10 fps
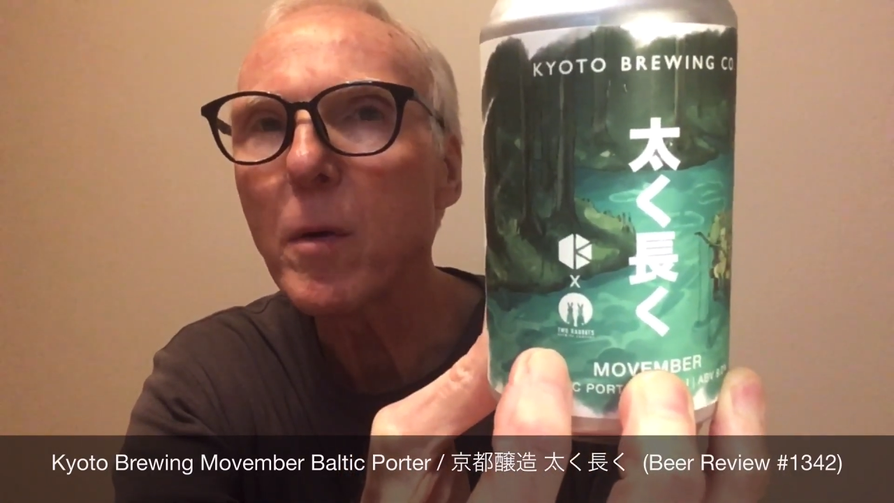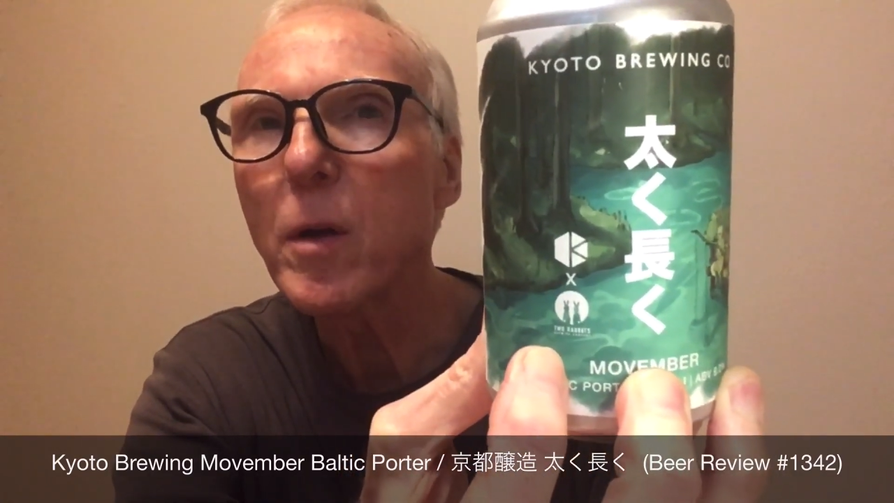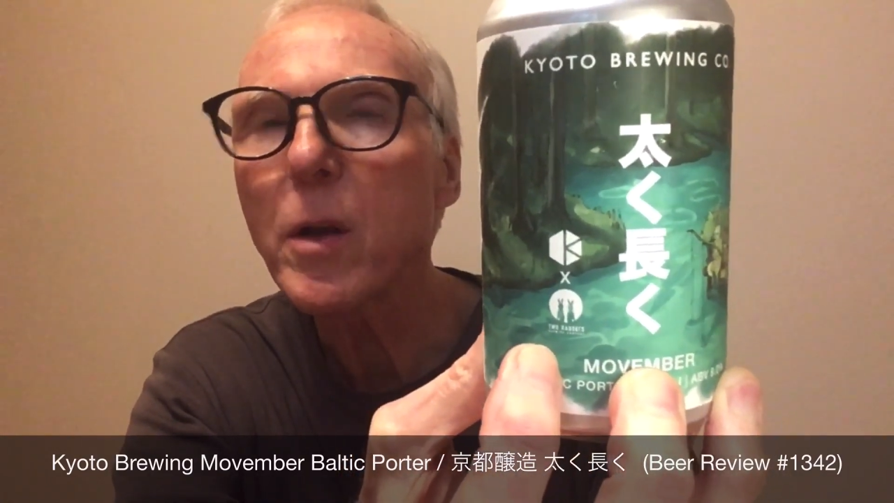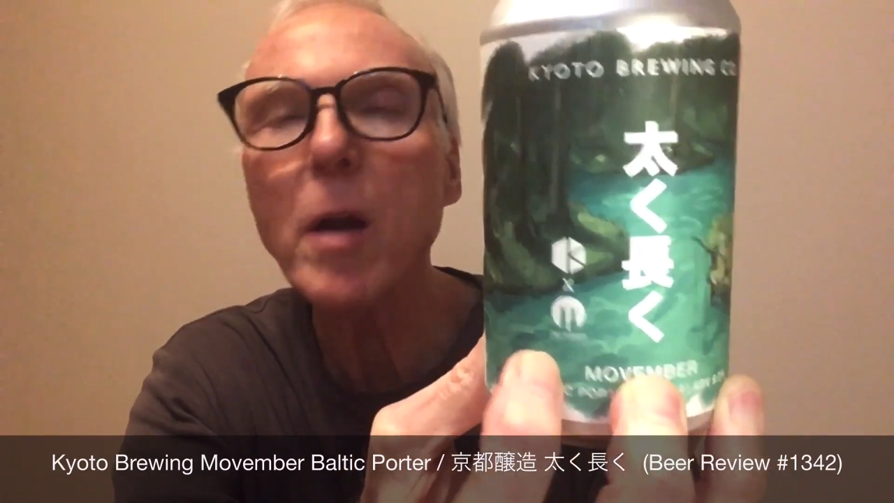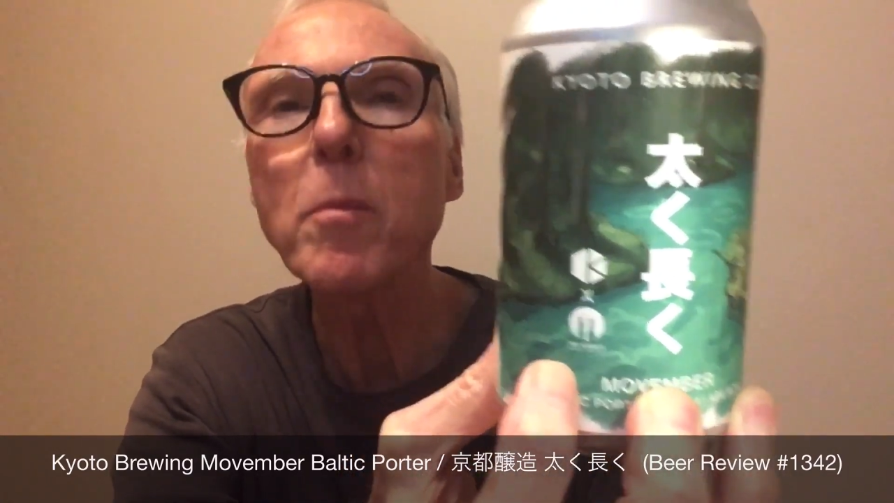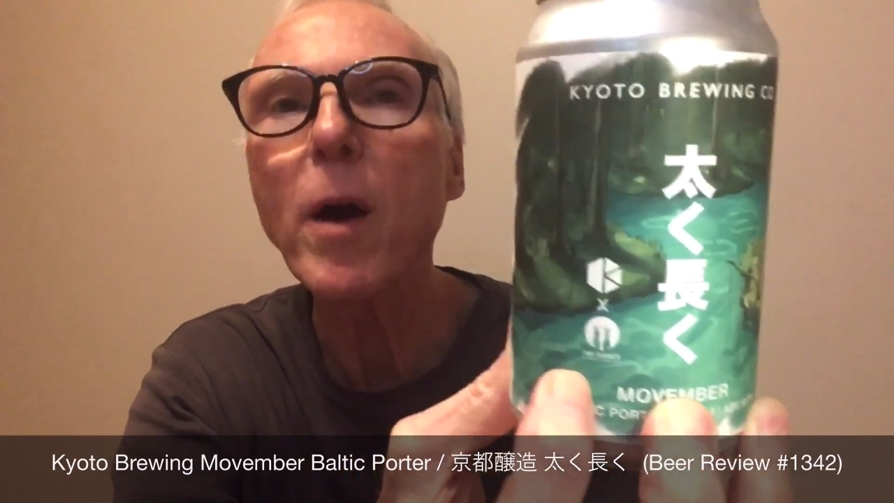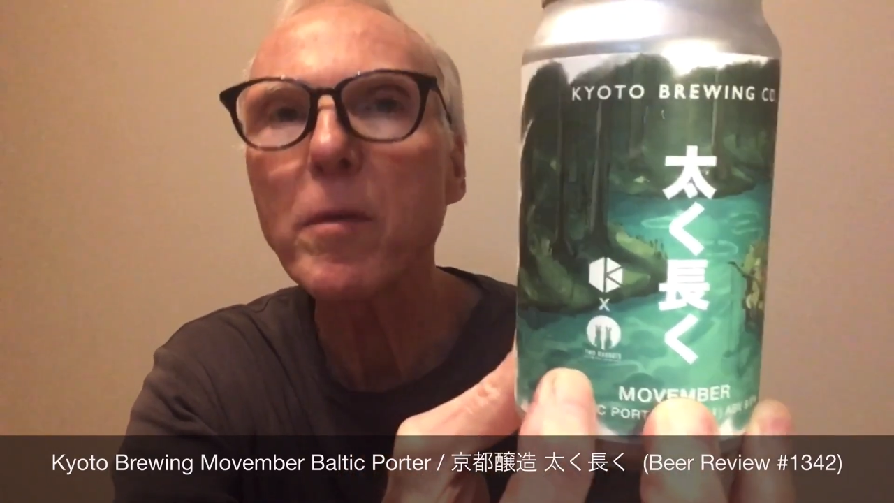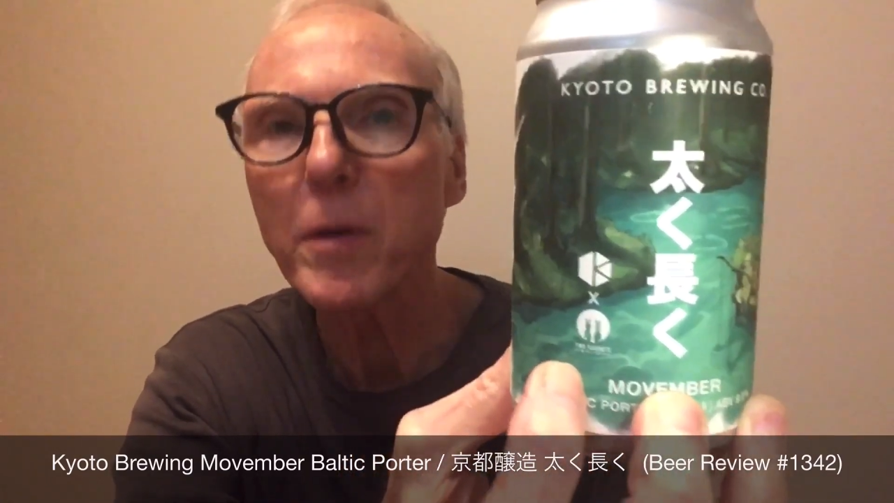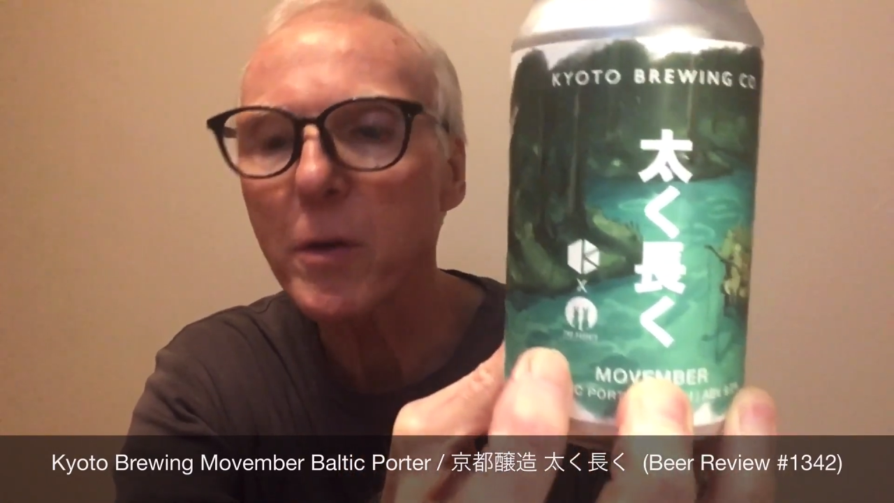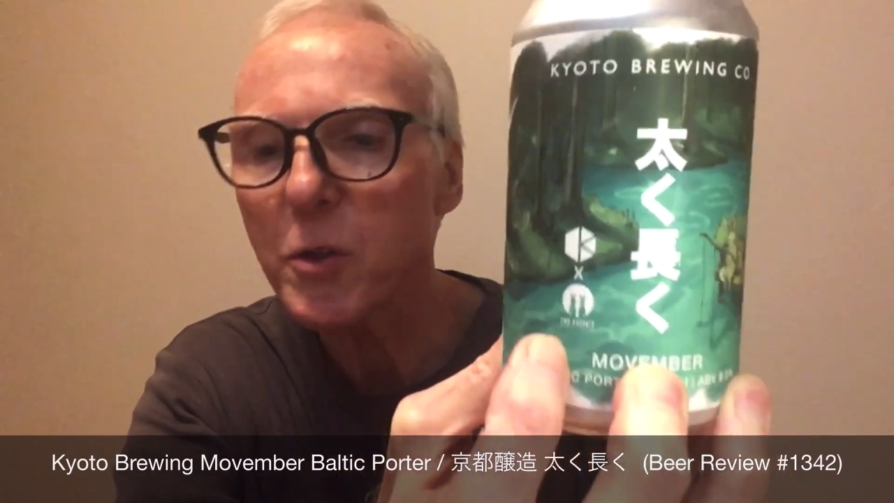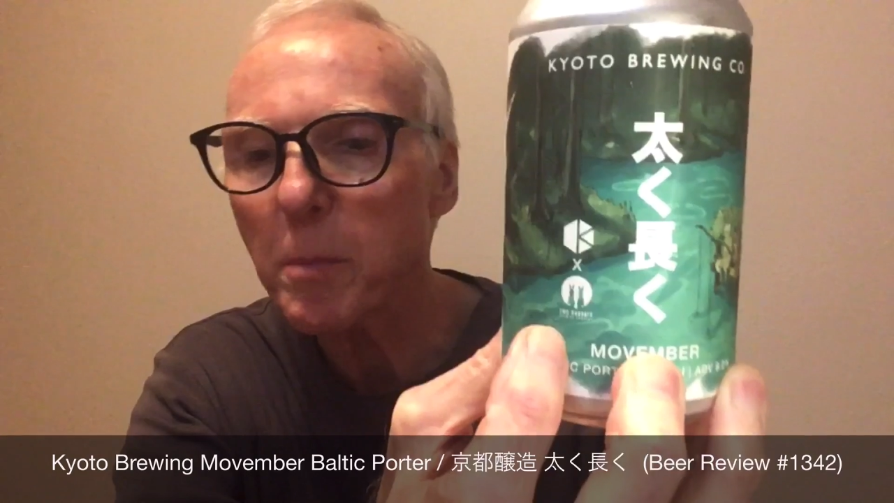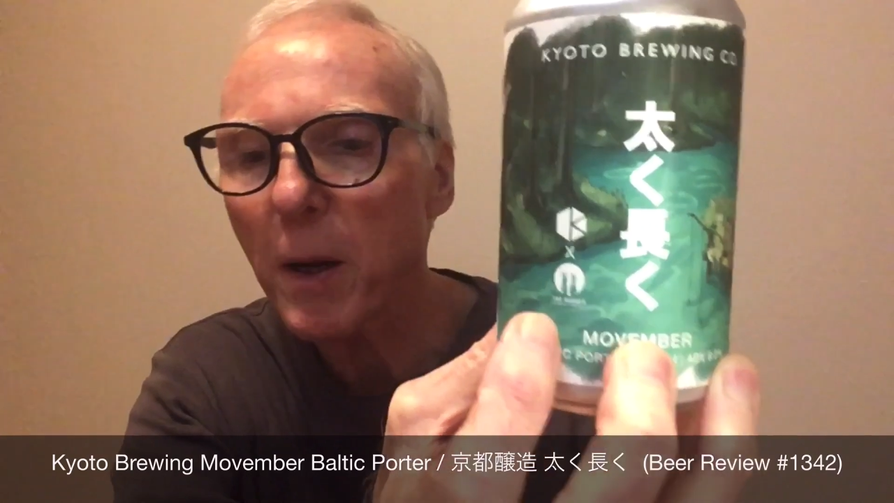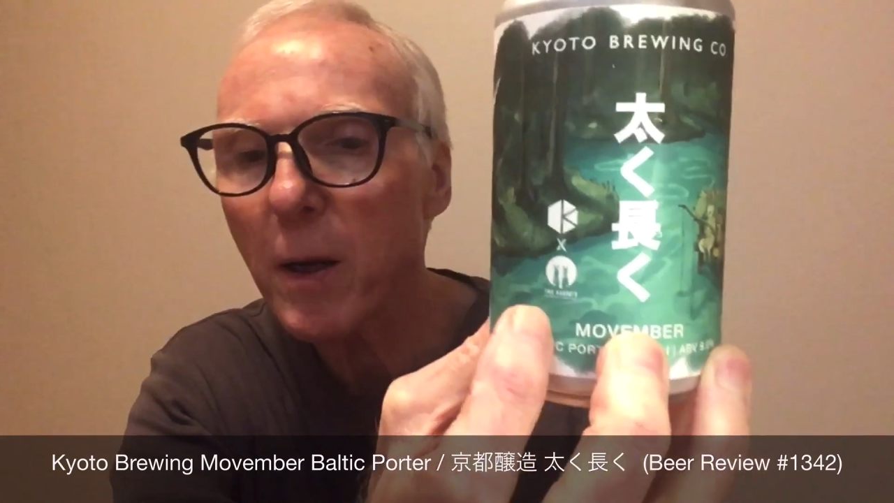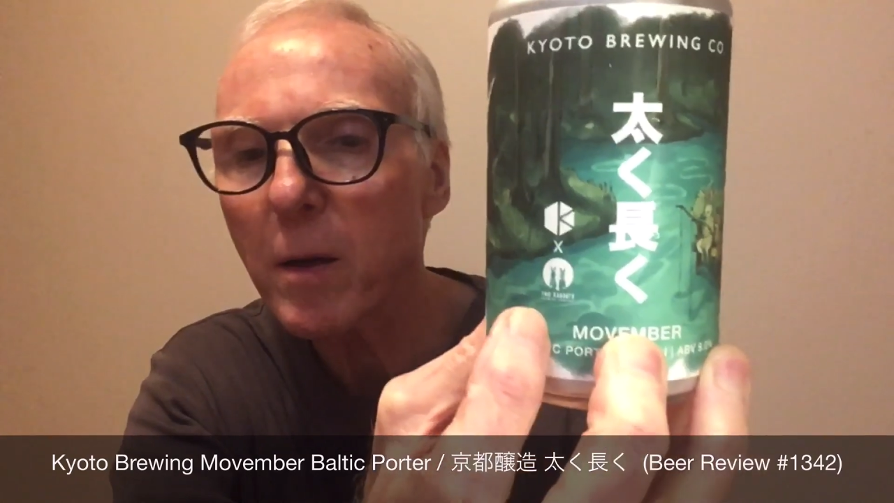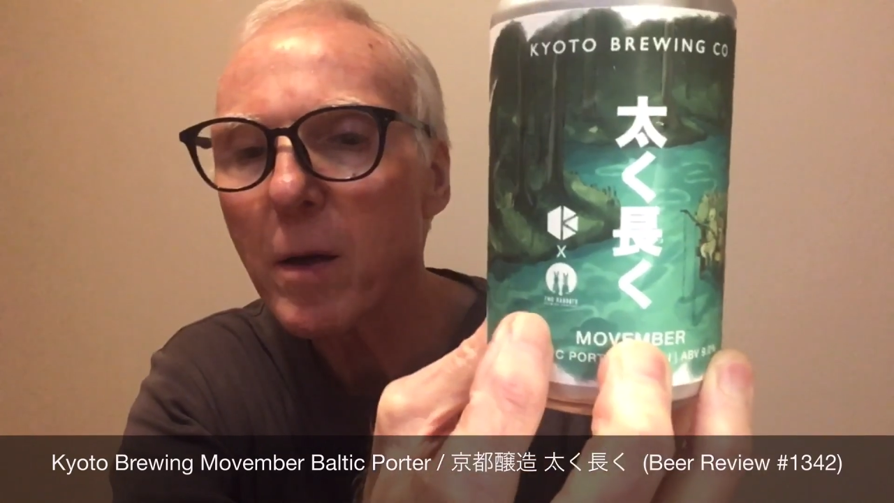nonprofit in
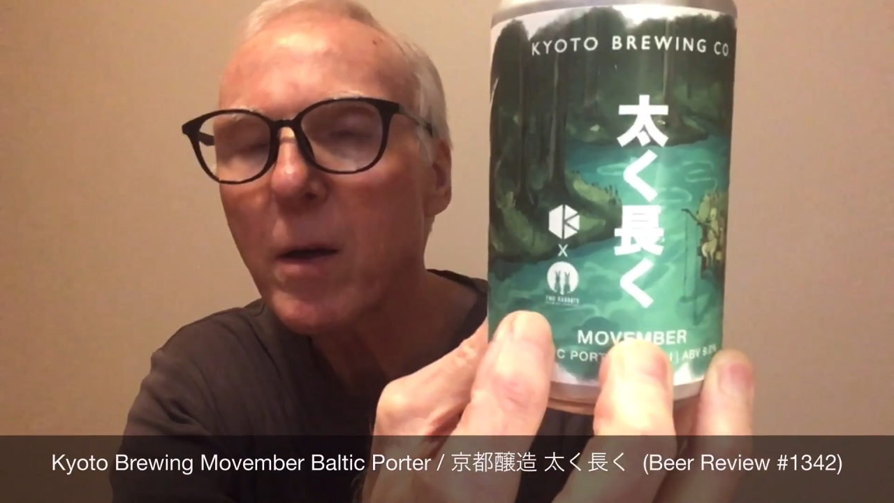Japan